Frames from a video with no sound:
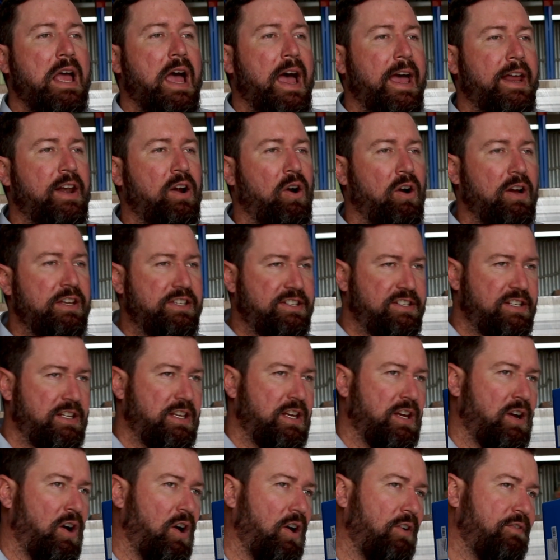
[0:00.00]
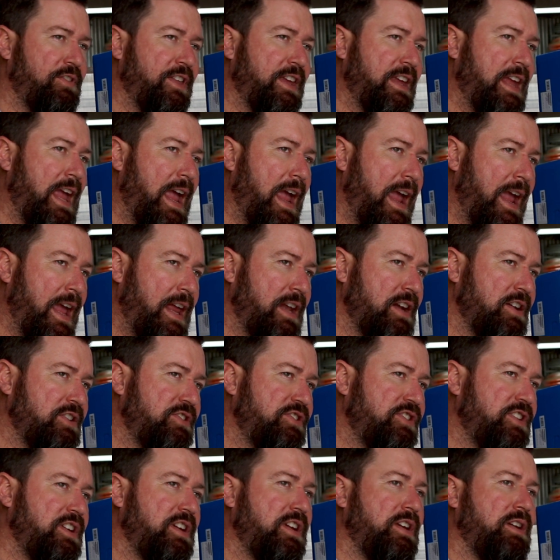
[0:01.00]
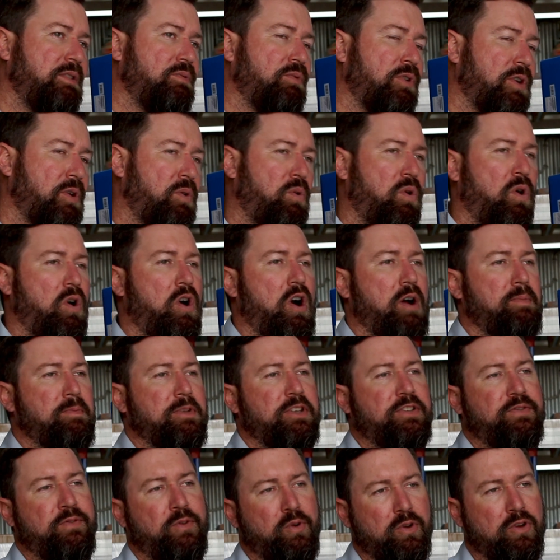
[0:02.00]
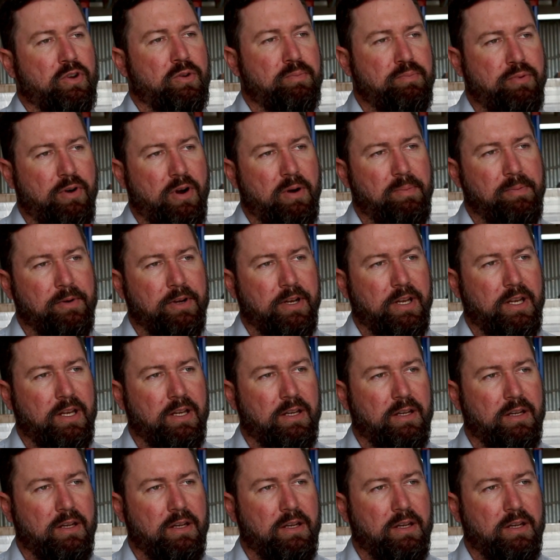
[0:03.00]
an idea of the energy requirements for your property.